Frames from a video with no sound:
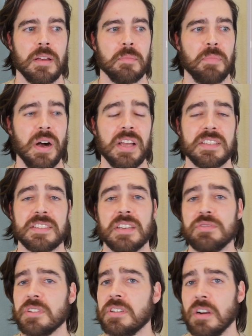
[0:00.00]
But
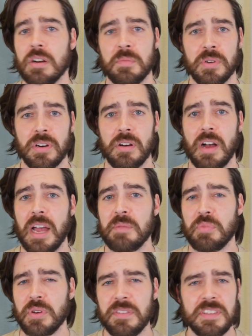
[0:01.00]
Cedric Yarbrough, I'd
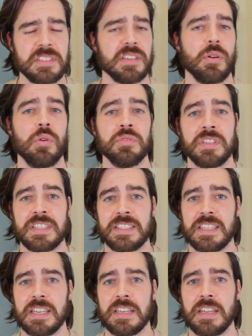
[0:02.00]
previously only
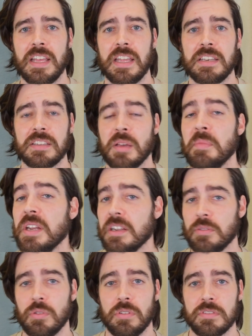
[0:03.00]
seen in comedic
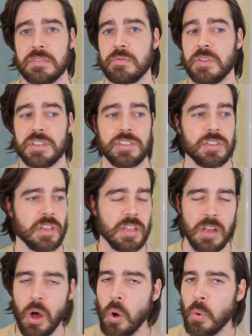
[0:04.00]
roles, which he
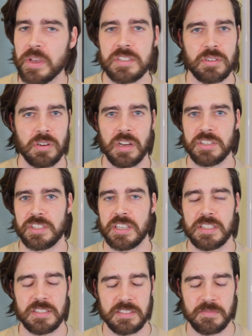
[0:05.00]
always crushed.
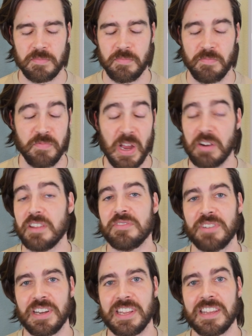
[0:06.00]
He's very
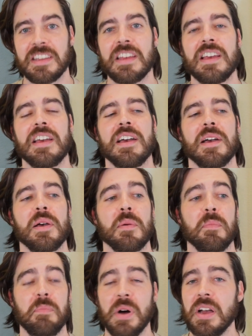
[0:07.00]
funny.
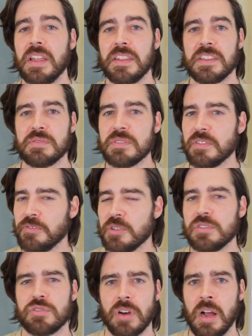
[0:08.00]
But this was the
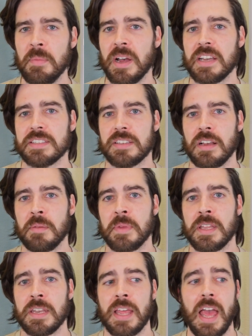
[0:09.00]
first drama I saw him
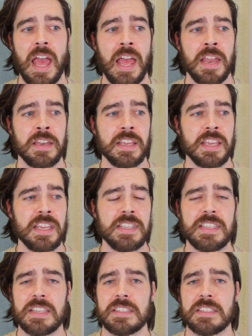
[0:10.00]
in, and he did